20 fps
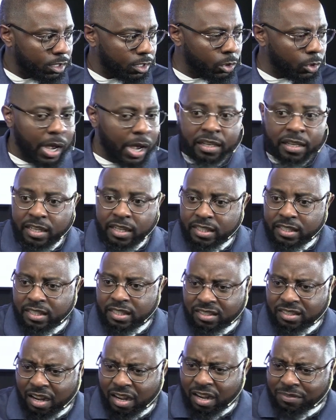You got to look at
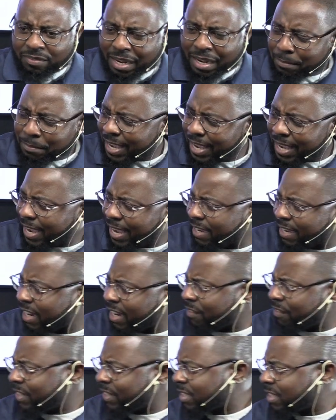this stuff like, man, ain't
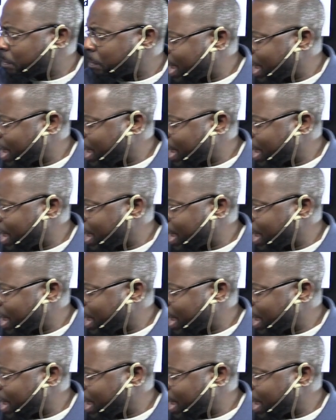none of us